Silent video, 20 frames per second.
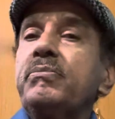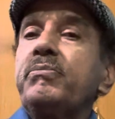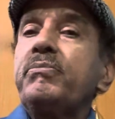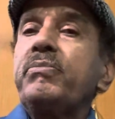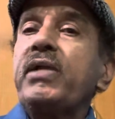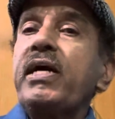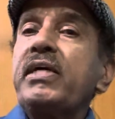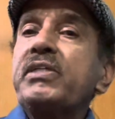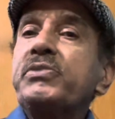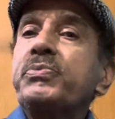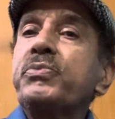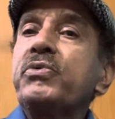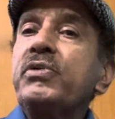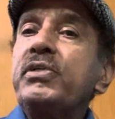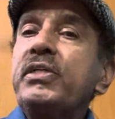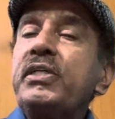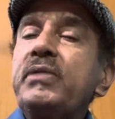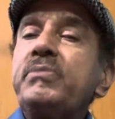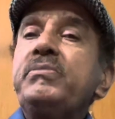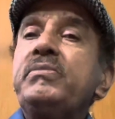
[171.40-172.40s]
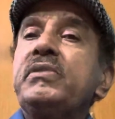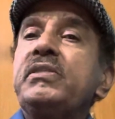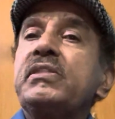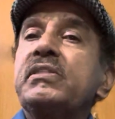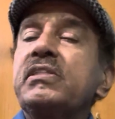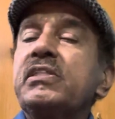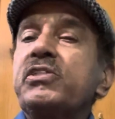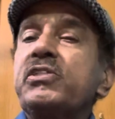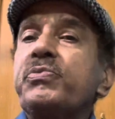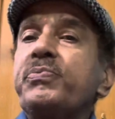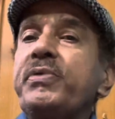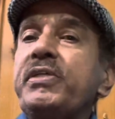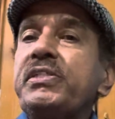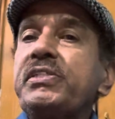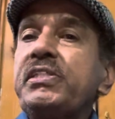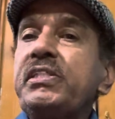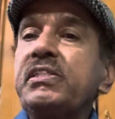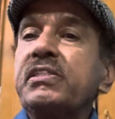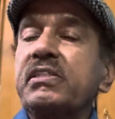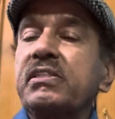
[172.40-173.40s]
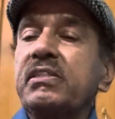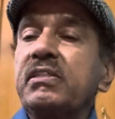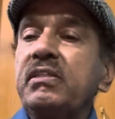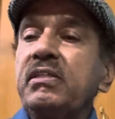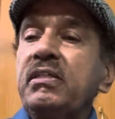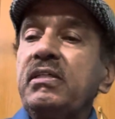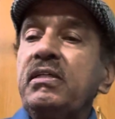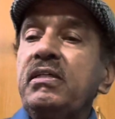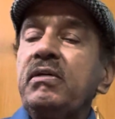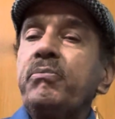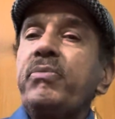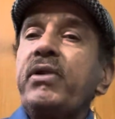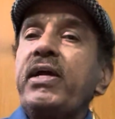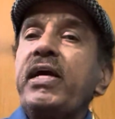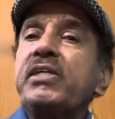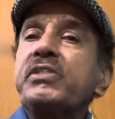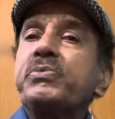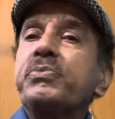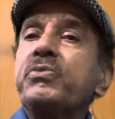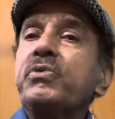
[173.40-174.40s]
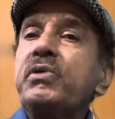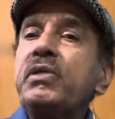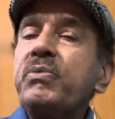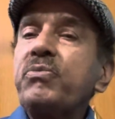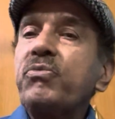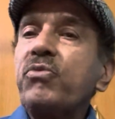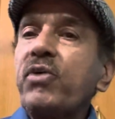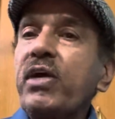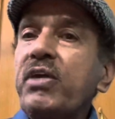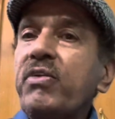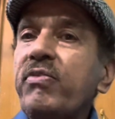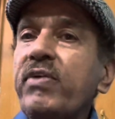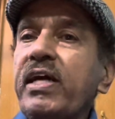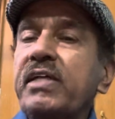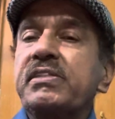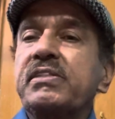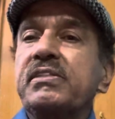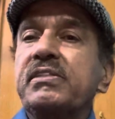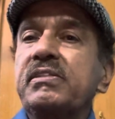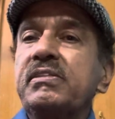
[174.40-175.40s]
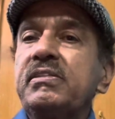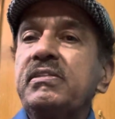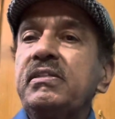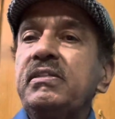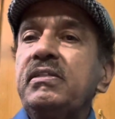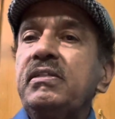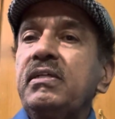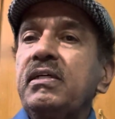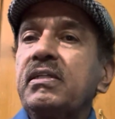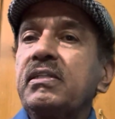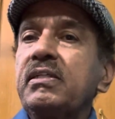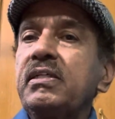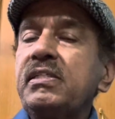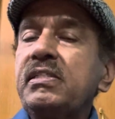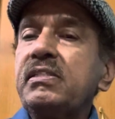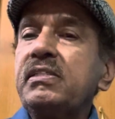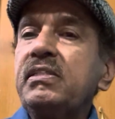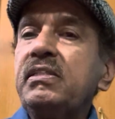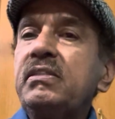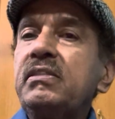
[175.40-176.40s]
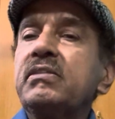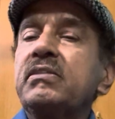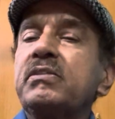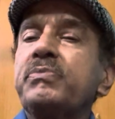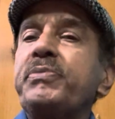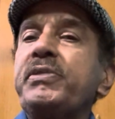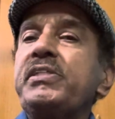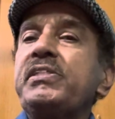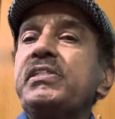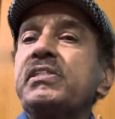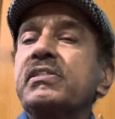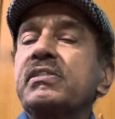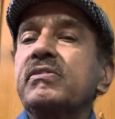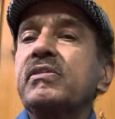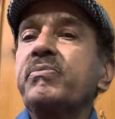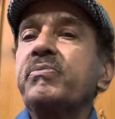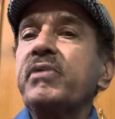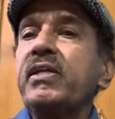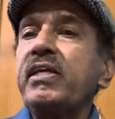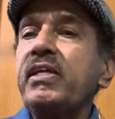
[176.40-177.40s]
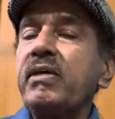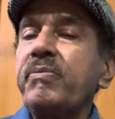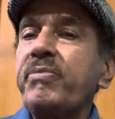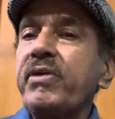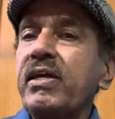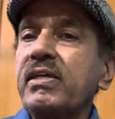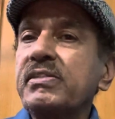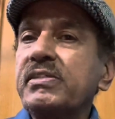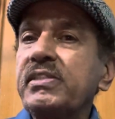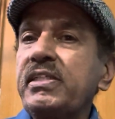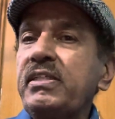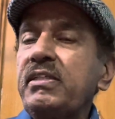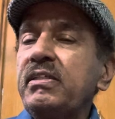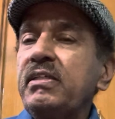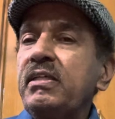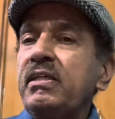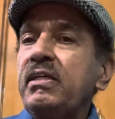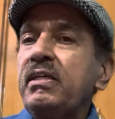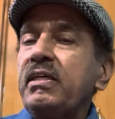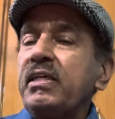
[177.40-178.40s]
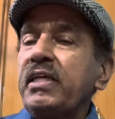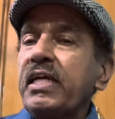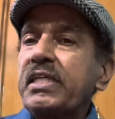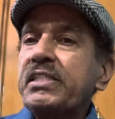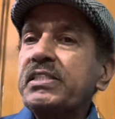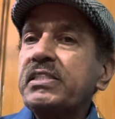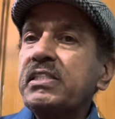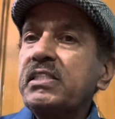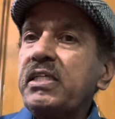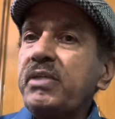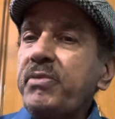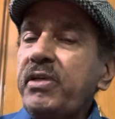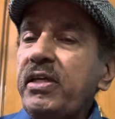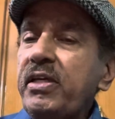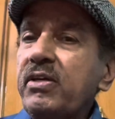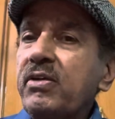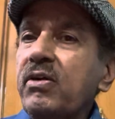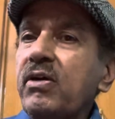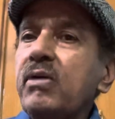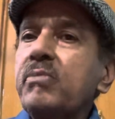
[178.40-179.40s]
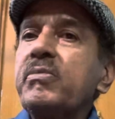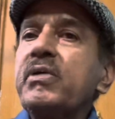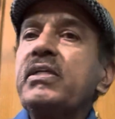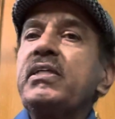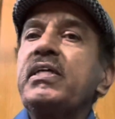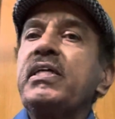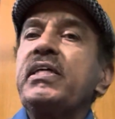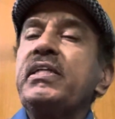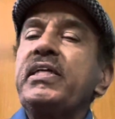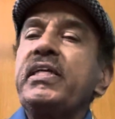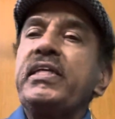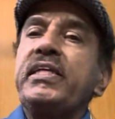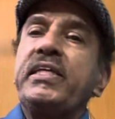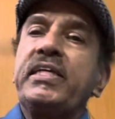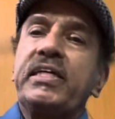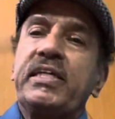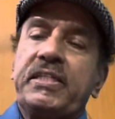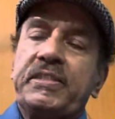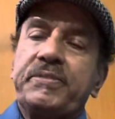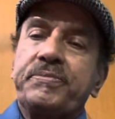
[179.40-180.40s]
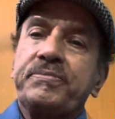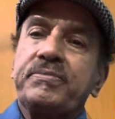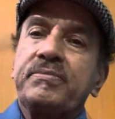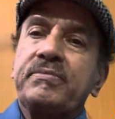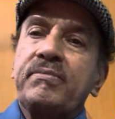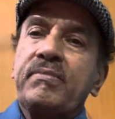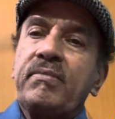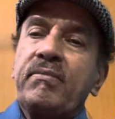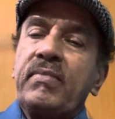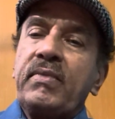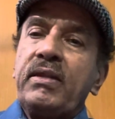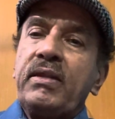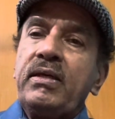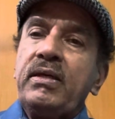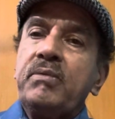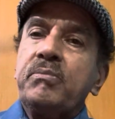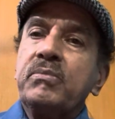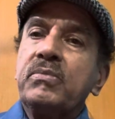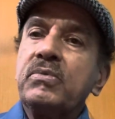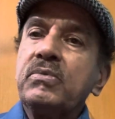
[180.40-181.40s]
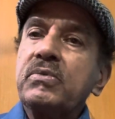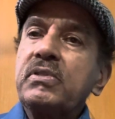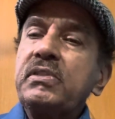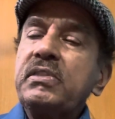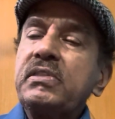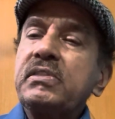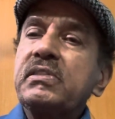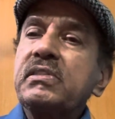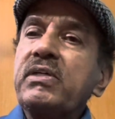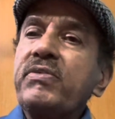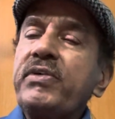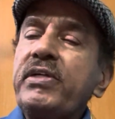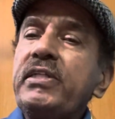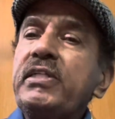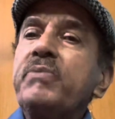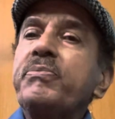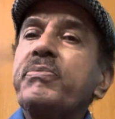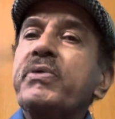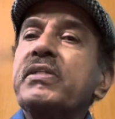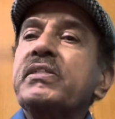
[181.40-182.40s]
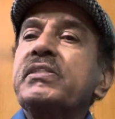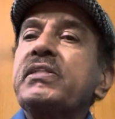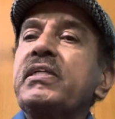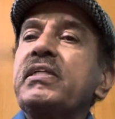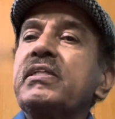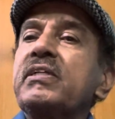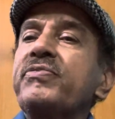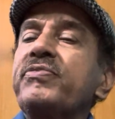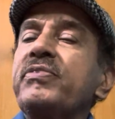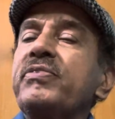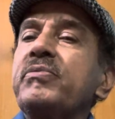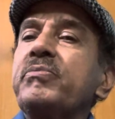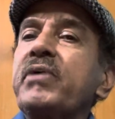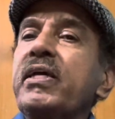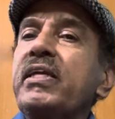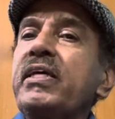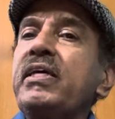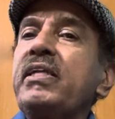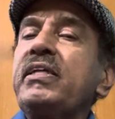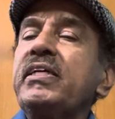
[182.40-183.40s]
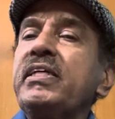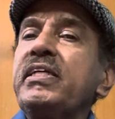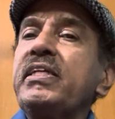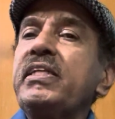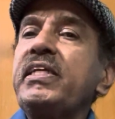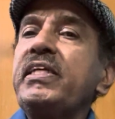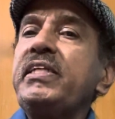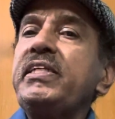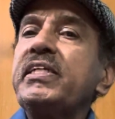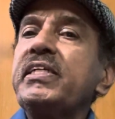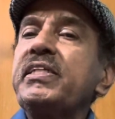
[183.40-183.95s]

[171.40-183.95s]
Plasmodium is the species, Plasmodium vivax. That is the species of the malaria parasite, extremely common in India. More than 70% of malaria in India